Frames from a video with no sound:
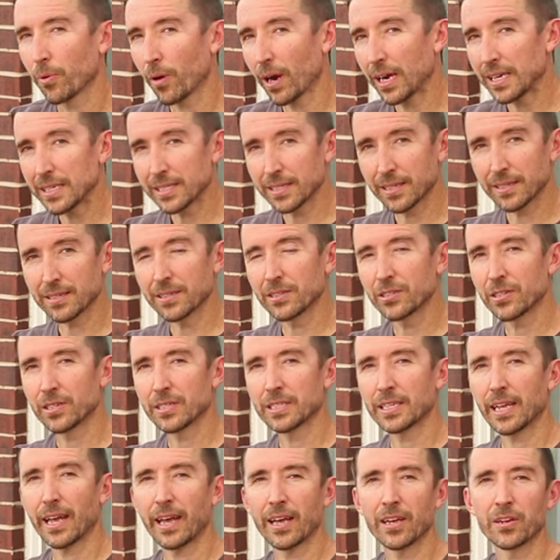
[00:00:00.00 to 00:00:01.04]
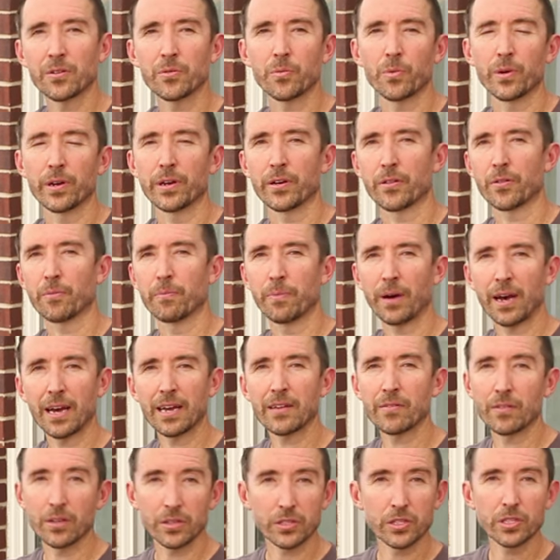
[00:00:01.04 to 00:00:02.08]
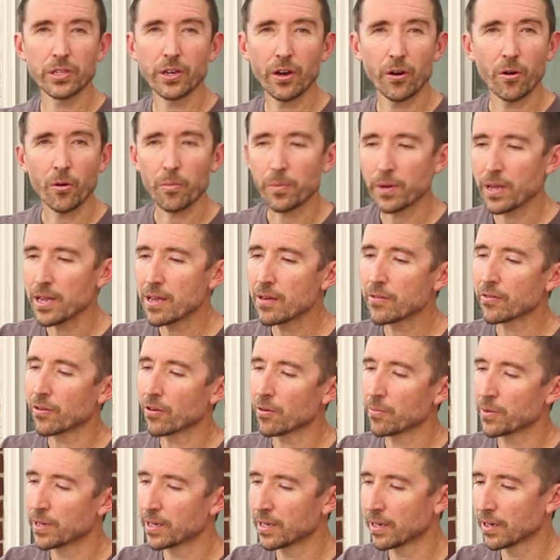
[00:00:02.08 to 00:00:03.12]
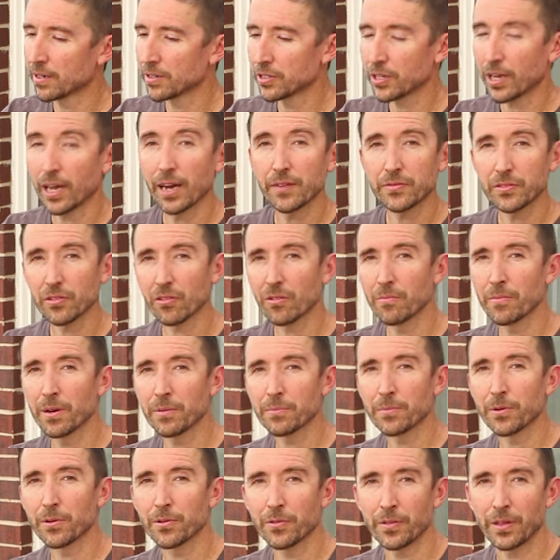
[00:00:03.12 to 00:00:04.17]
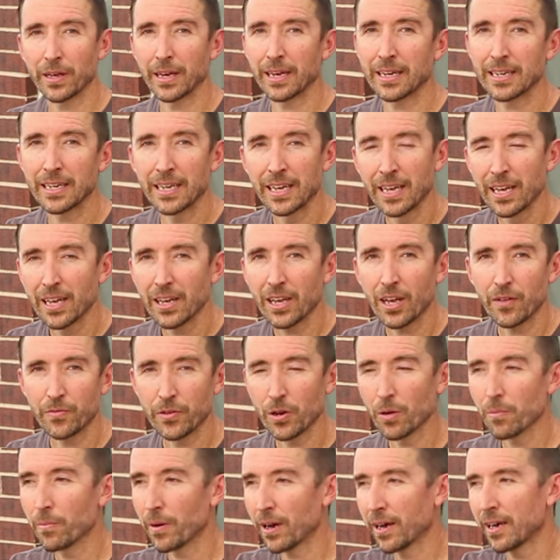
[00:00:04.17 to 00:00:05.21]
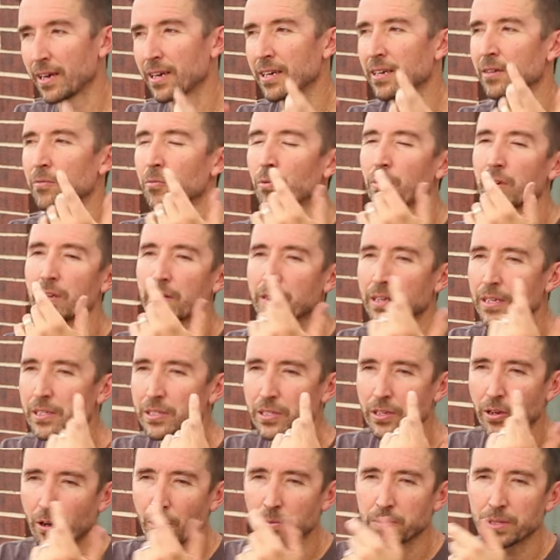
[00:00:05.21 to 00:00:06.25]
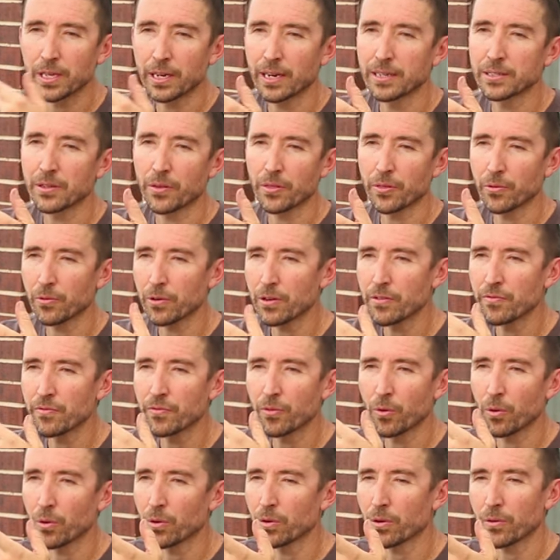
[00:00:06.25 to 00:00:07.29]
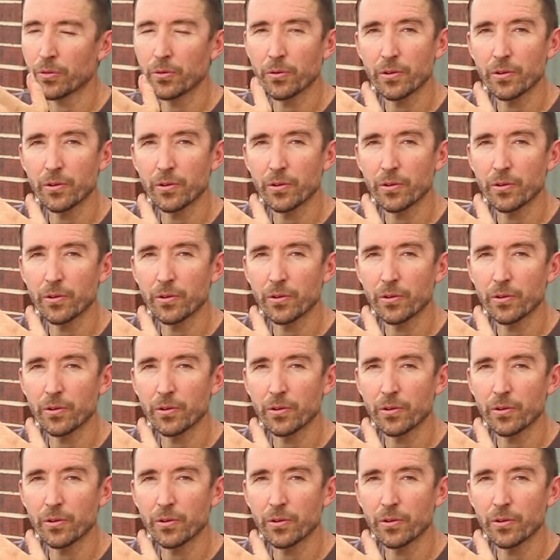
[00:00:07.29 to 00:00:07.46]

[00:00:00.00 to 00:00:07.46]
price doesn't just end with buying the scope either, because you have to remember that if you're buying one of these scopes that has a 34 or